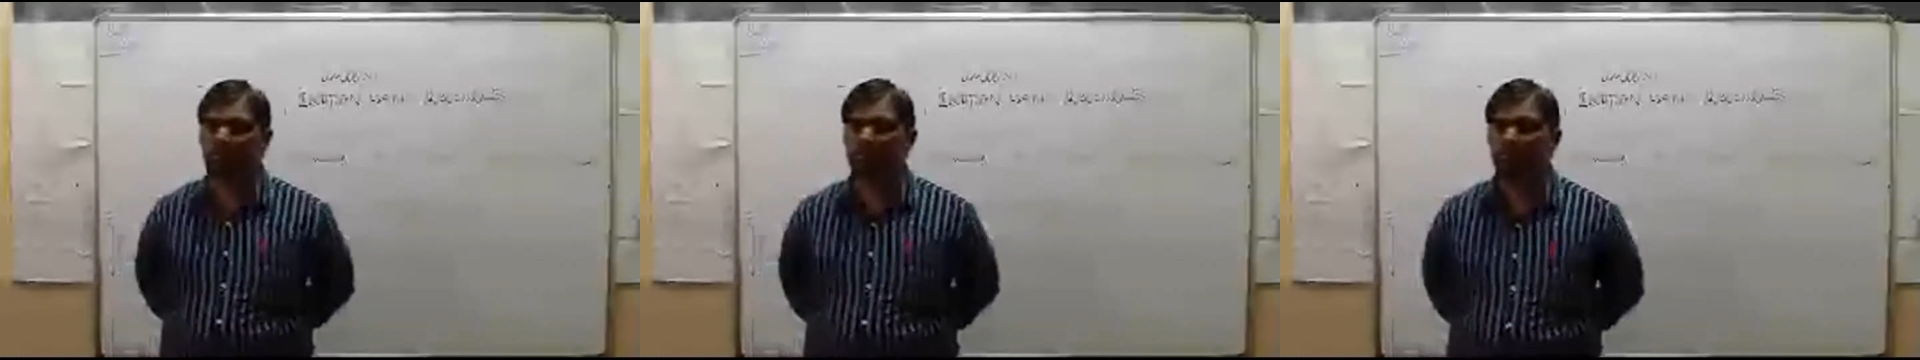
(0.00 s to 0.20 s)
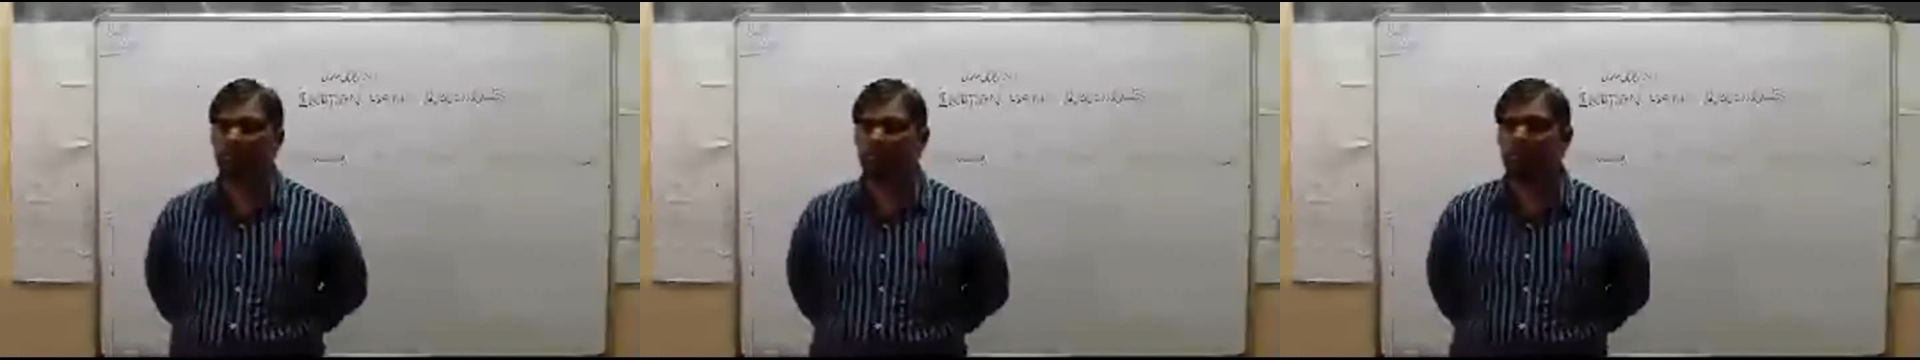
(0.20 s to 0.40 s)

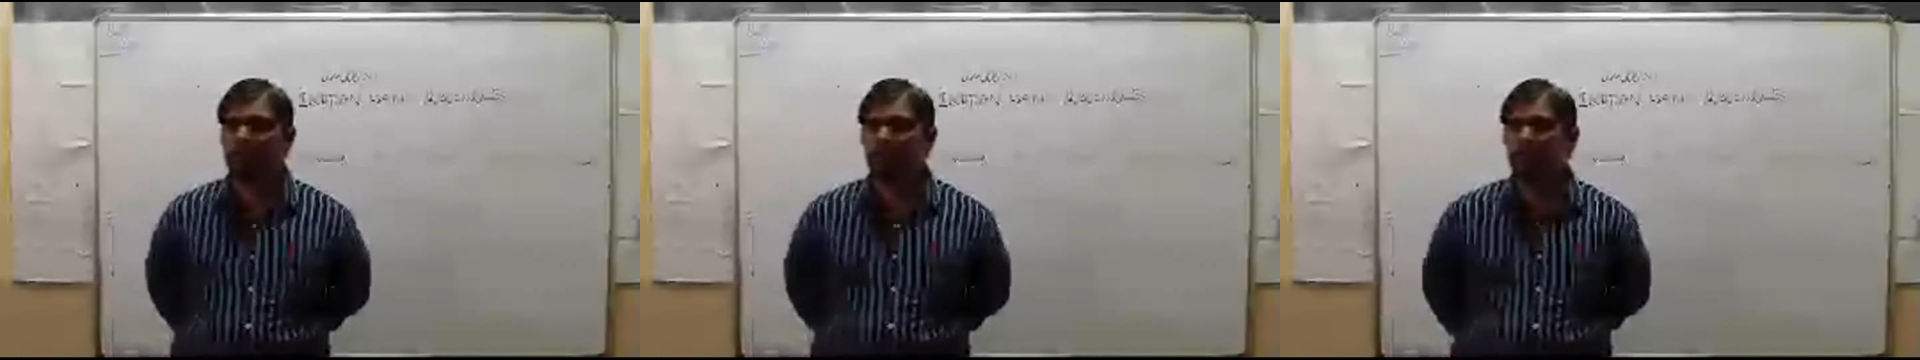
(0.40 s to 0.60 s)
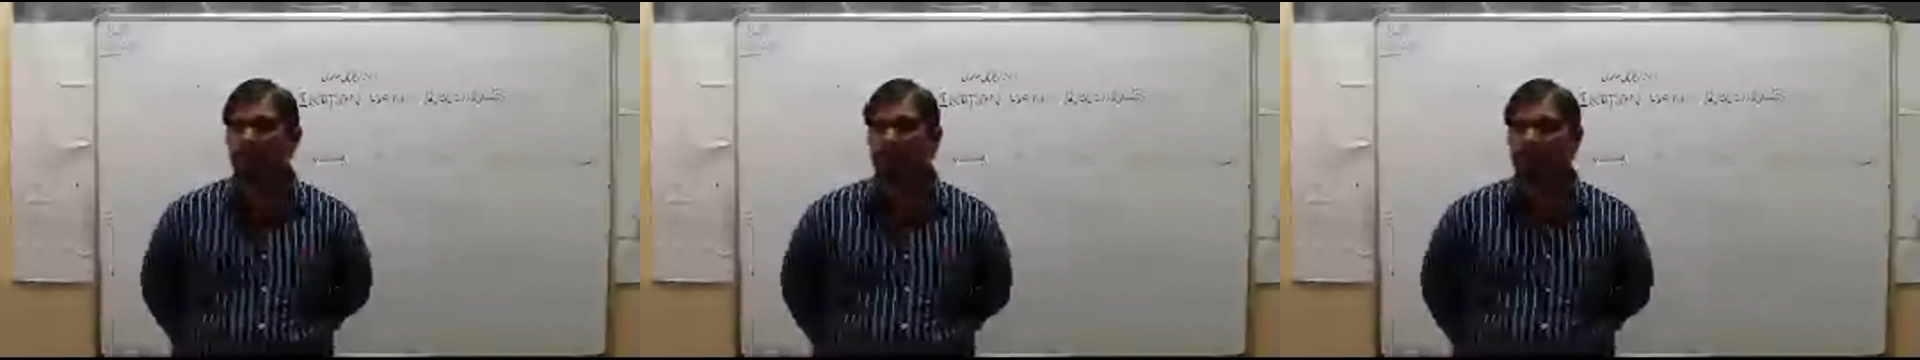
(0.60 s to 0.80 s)

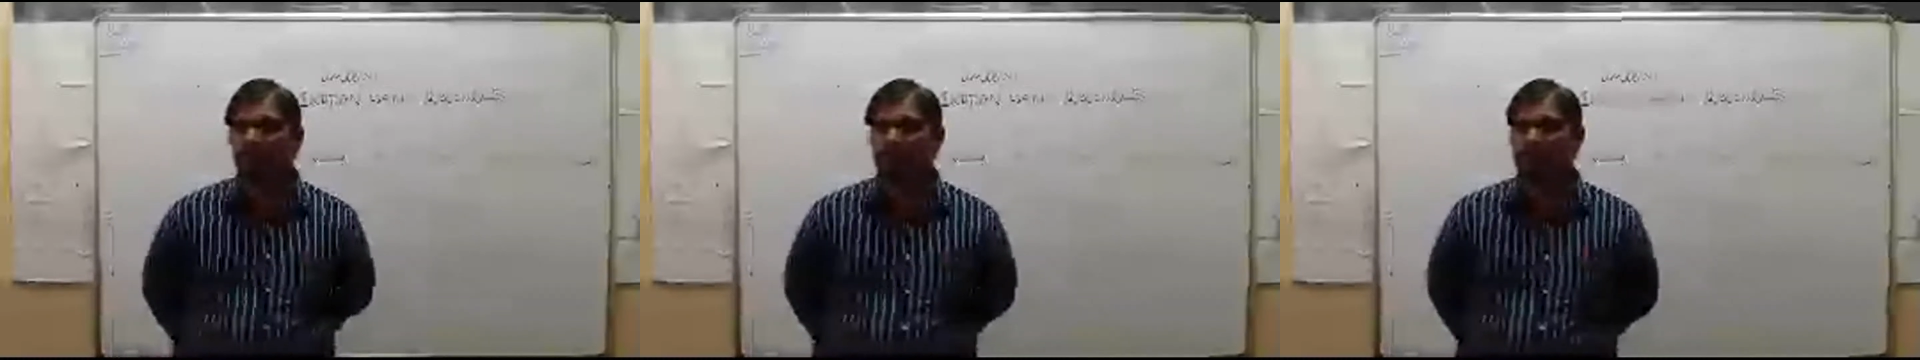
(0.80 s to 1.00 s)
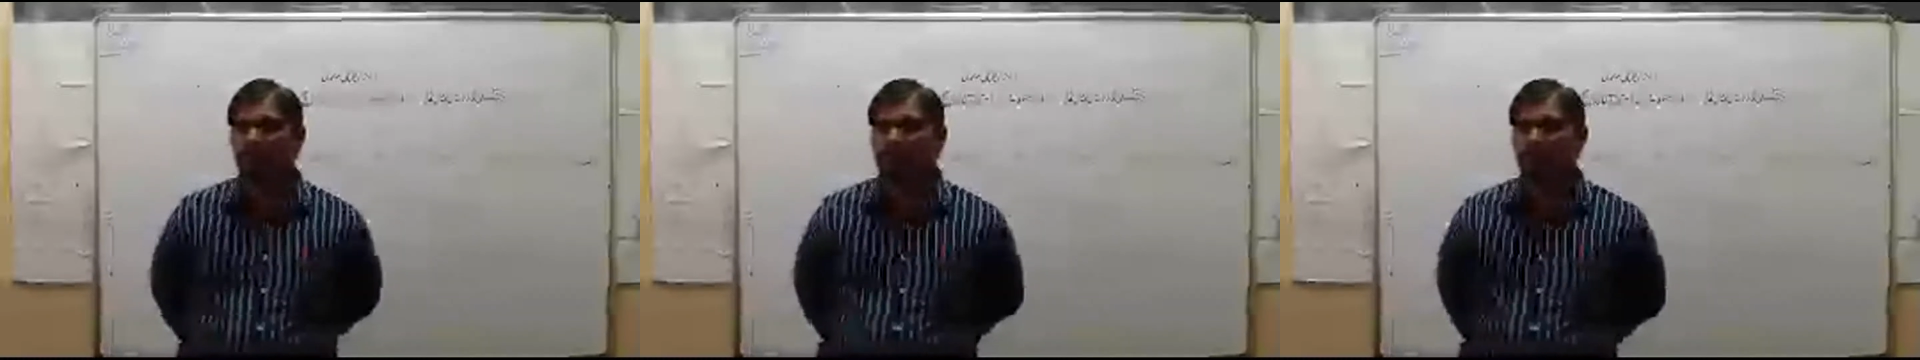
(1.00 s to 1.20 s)
Okay,
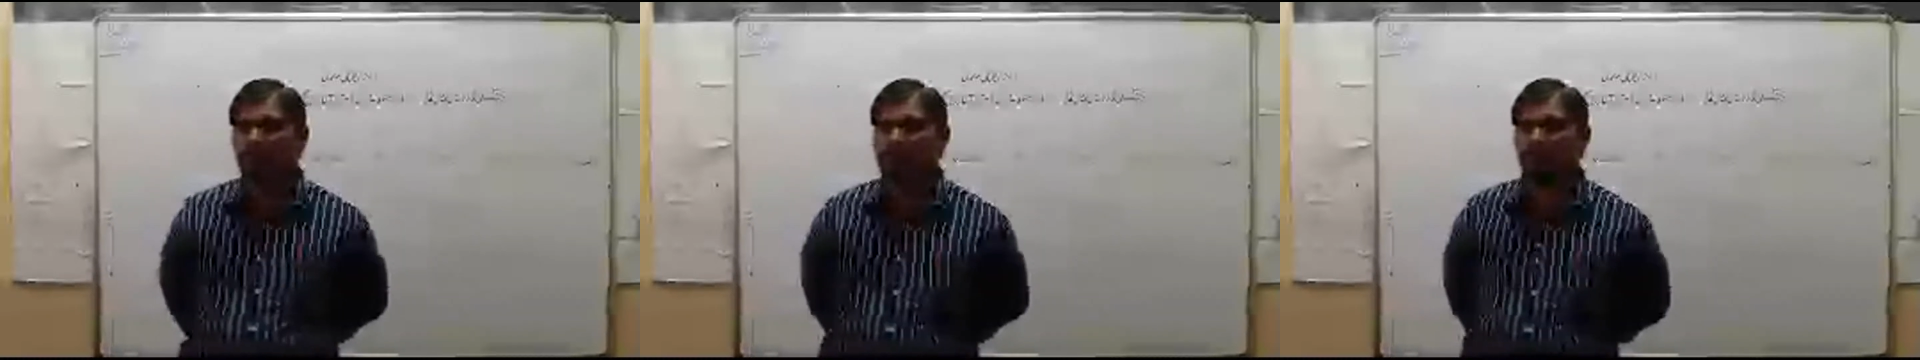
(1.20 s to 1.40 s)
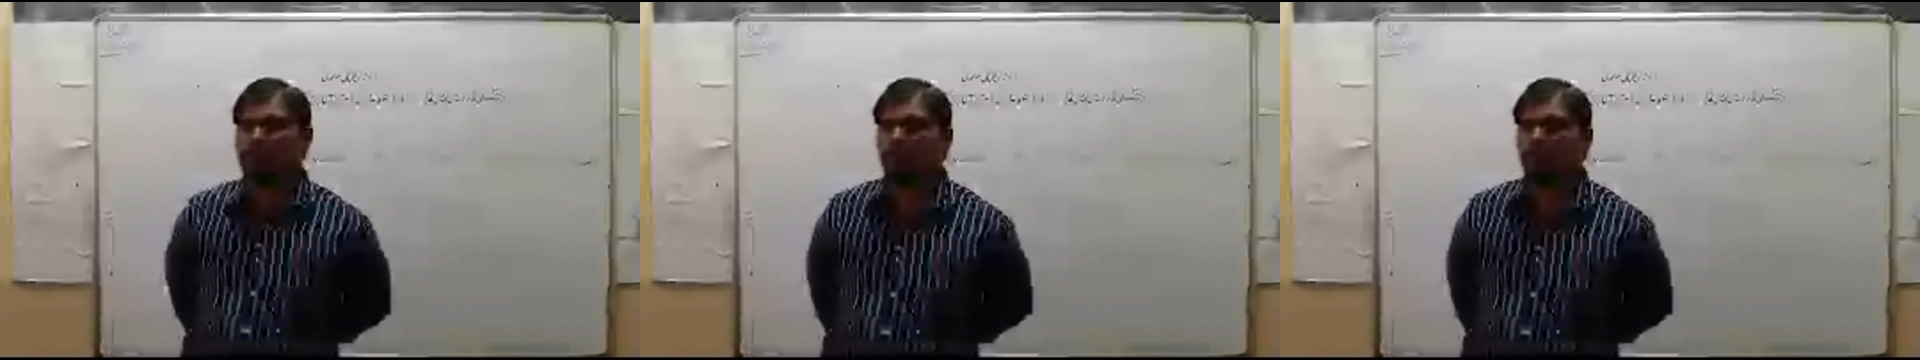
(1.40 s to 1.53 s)
which are the